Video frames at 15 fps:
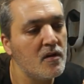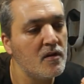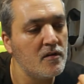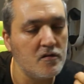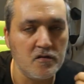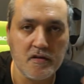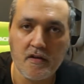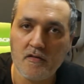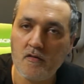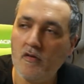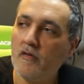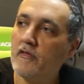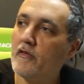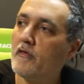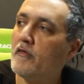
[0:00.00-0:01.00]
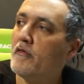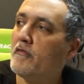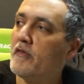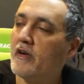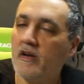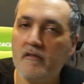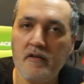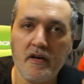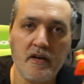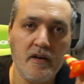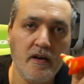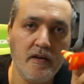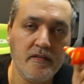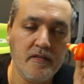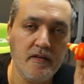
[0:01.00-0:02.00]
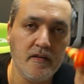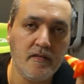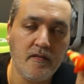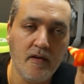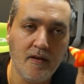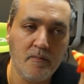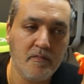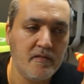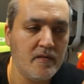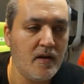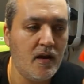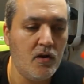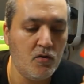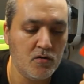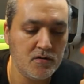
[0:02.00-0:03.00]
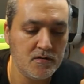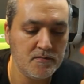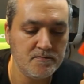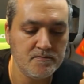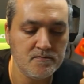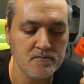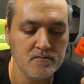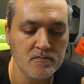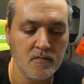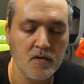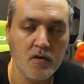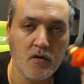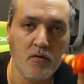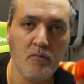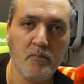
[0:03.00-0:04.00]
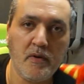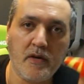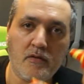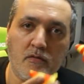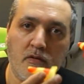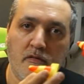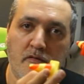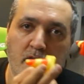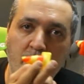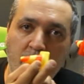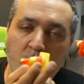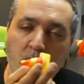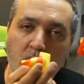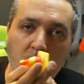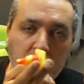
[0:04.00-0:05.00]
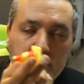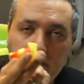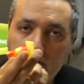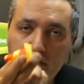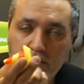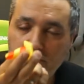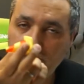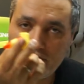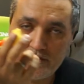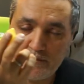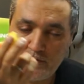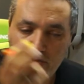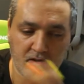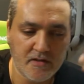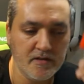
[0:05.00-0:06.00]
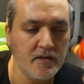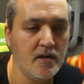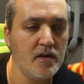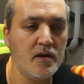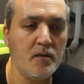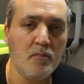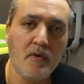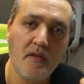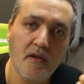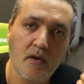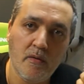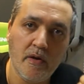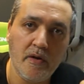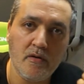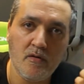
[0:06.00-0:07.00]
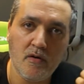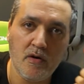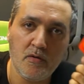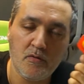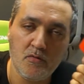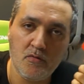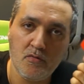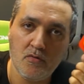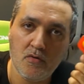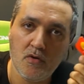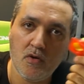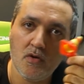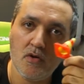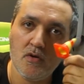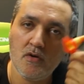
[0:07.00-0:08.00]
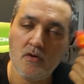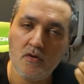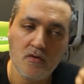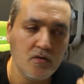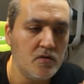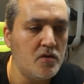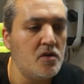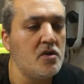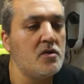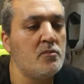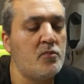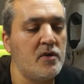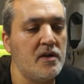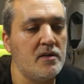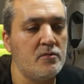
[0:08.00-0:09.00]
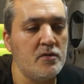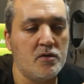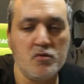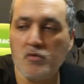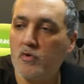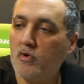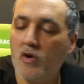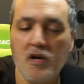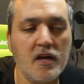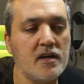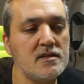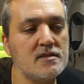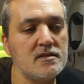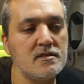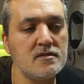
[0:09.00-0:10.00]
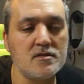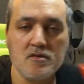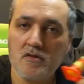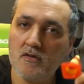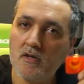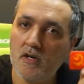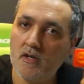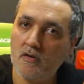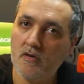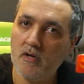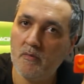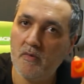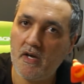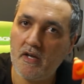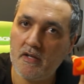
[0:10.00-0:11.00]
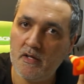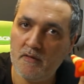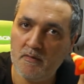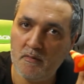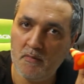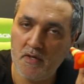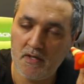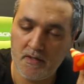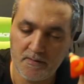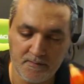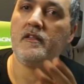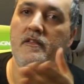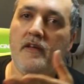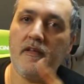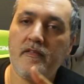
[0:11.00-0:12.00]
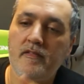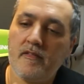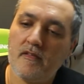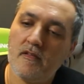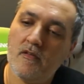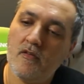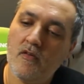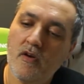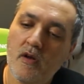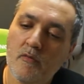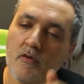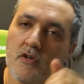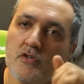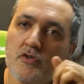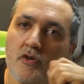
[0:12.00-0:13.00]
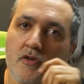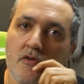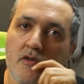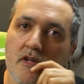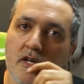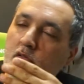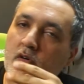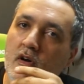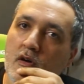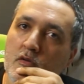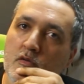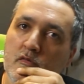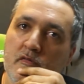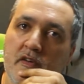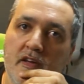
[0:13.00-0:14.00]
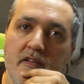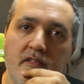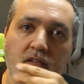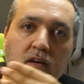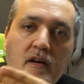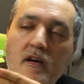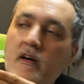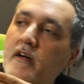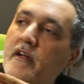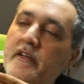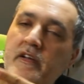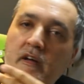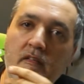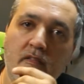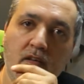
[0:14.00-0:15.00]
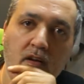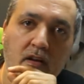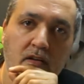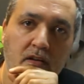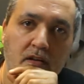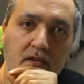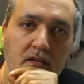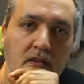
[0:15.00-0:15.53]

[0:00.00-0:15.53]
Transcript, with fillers: so that's also very very nice and it helps a lot compared to the first part that I just print but now I know how to print with two colors so I'm gonna make it even better that's all I want to show you today how to fix a nozzle that